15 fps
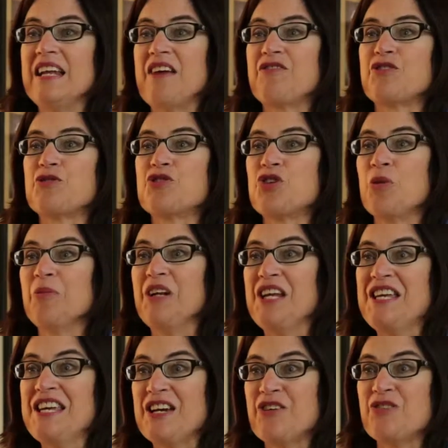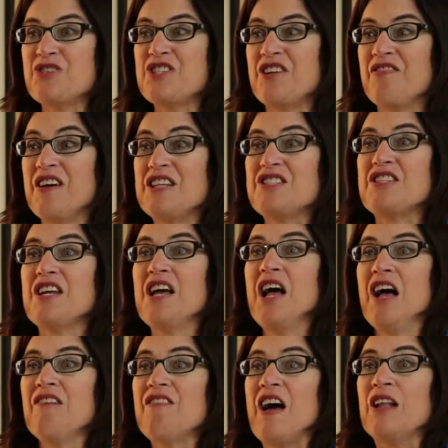after so many years of us
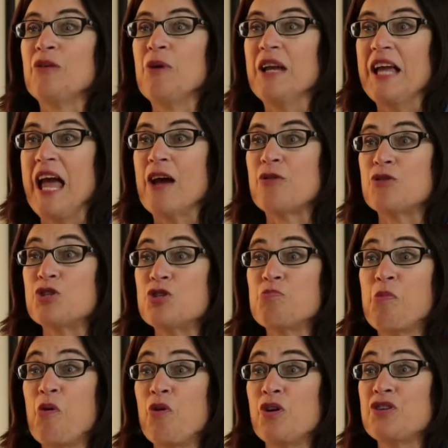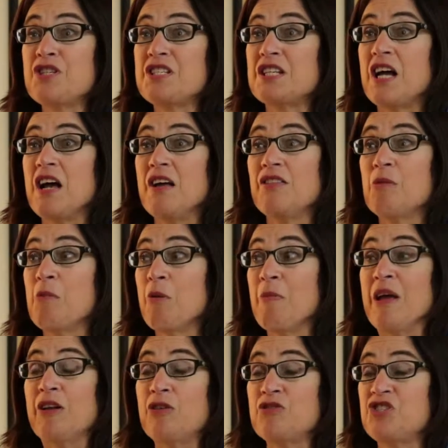following Akron sports, the
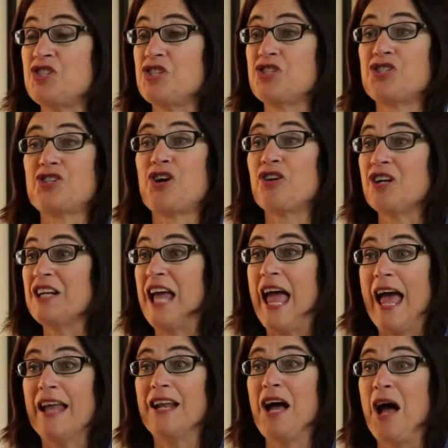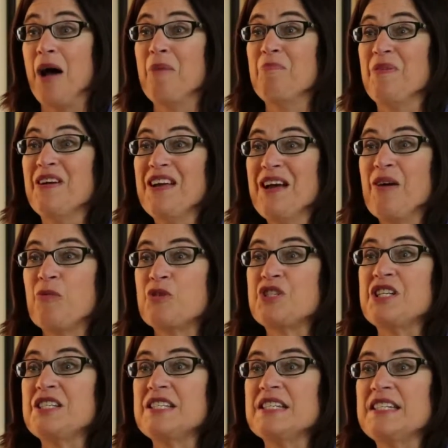mementos just started to add up. We're
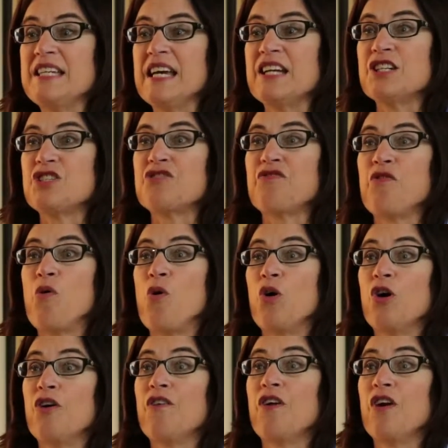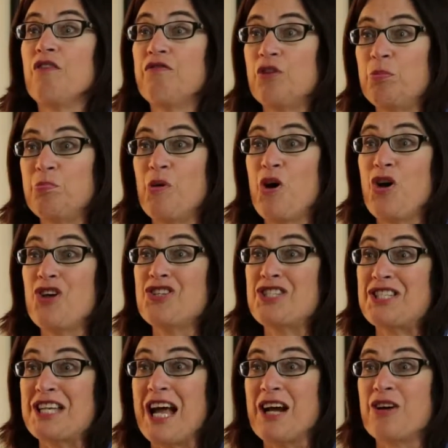season tickets for football,
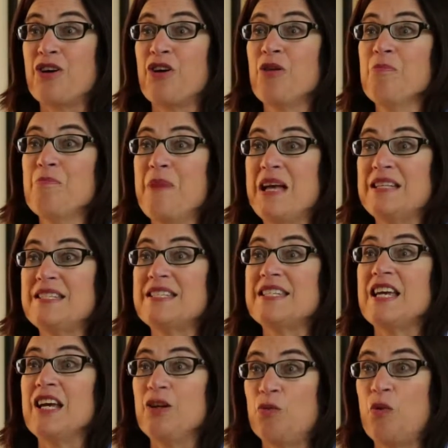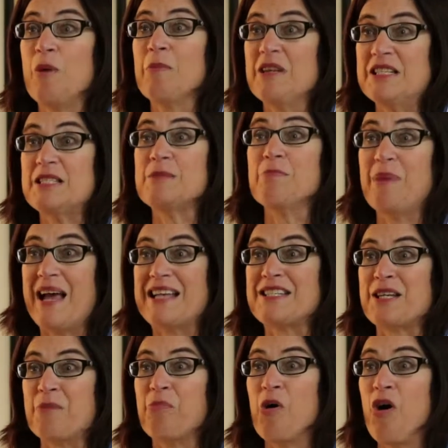soccer, men's and women's
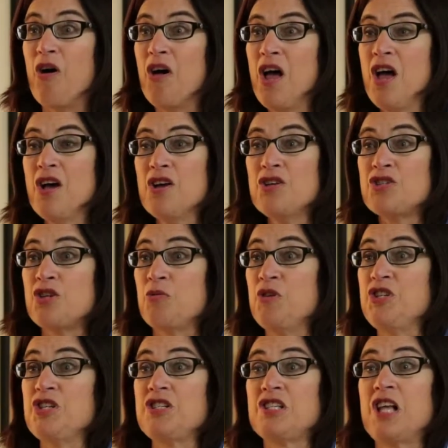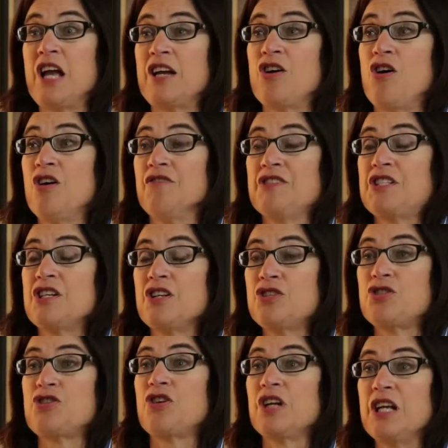basketball. So we just all of a
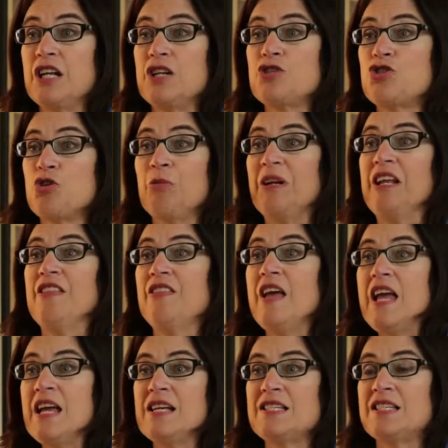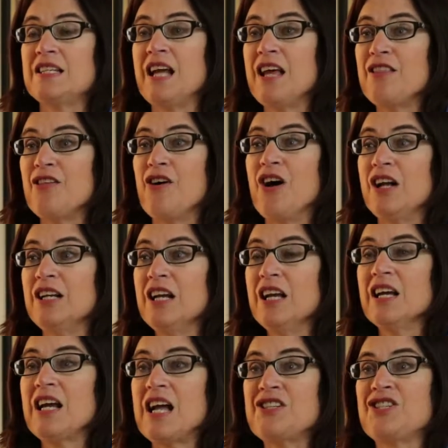sudden started getting so many things, and I thought,
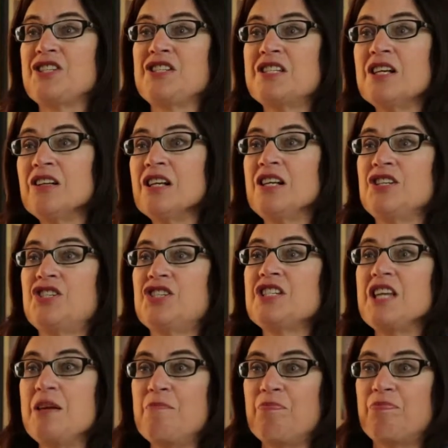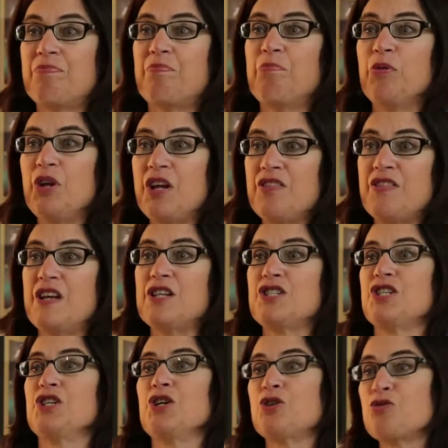gosh, it's silly to just keep putting
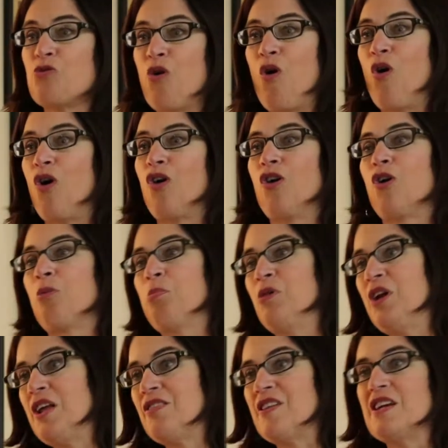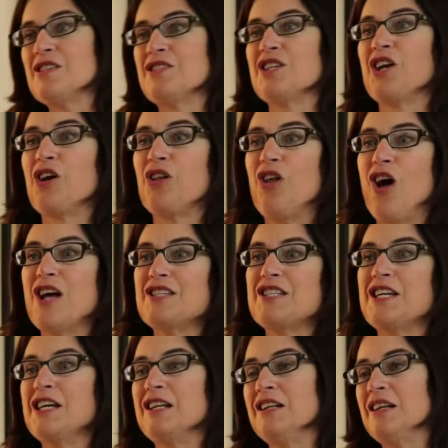things in a drawer or putting things in a
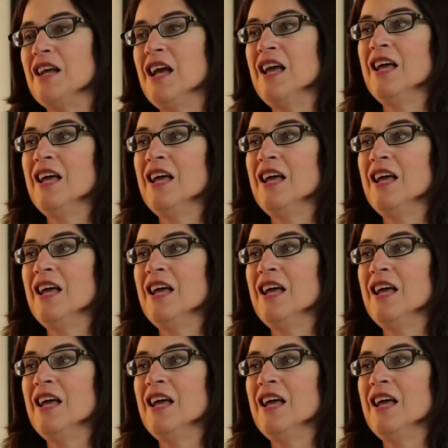closet, and